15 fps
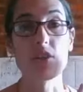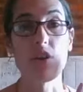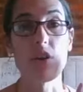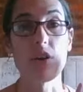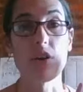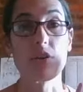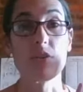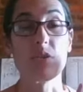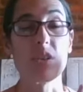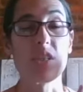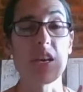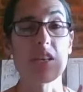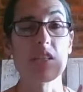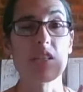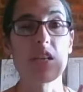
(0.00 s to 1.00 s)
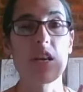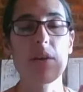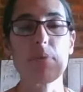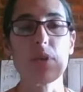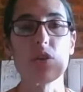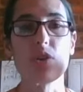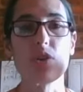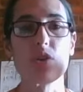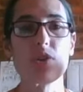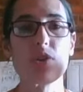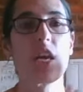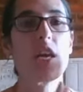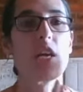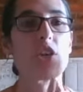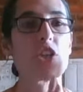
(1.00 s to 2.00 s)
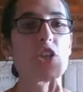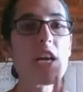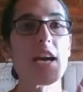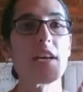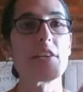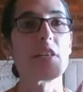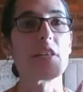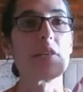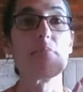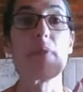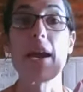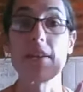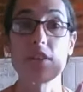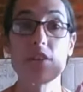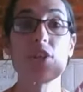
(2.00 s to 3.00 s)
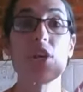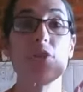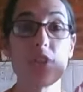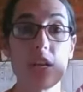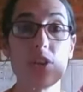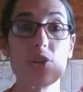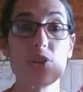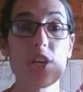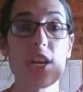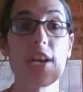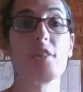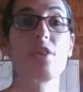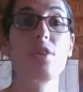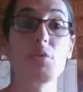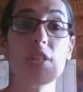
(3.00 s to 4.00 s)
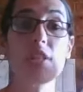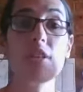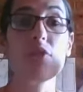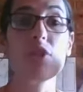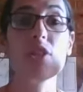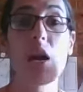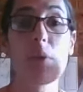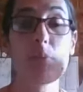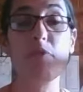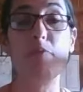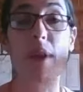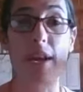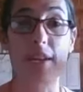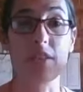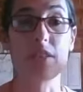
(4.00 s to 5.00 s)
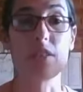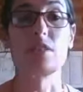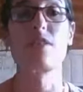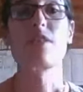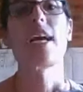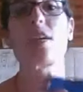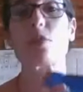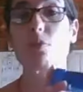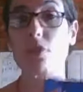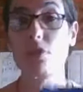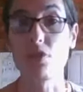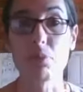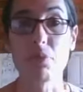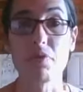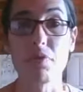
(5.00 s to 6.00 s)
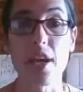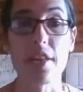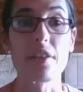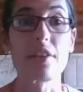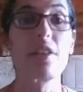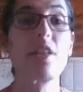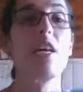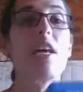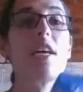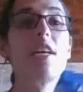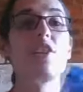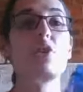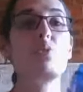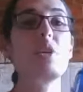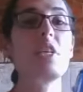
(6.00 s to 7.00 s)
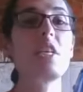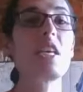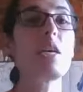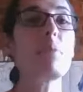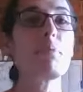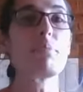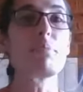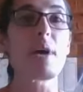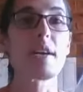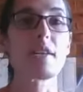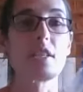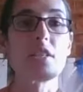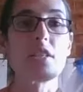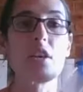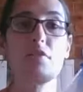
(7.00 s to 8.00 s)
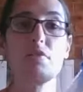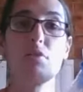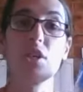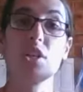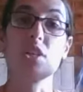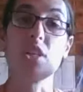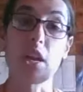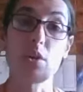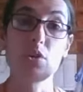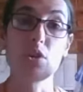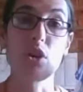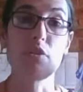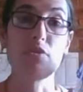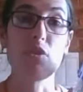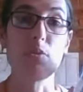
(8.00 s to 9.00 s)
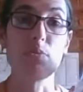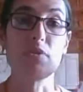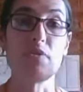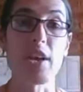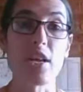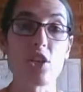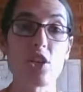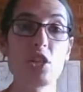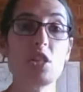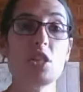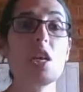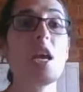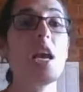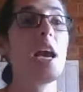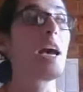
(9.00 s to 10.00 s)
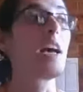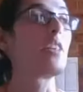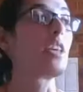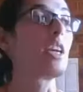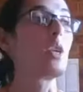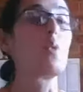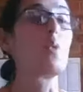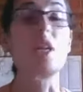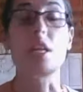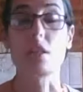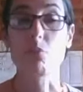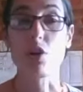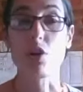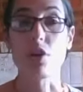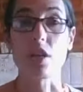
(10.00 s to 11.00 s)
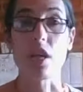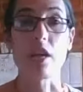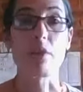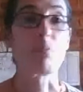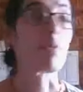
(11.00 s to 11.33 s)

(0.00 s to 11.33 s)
go yesterday because she had a mantis hotel. She had 3 different types of mantises stacked one on top of the other. So we keep bugs in here for a day or so for observation, and then we let them go again,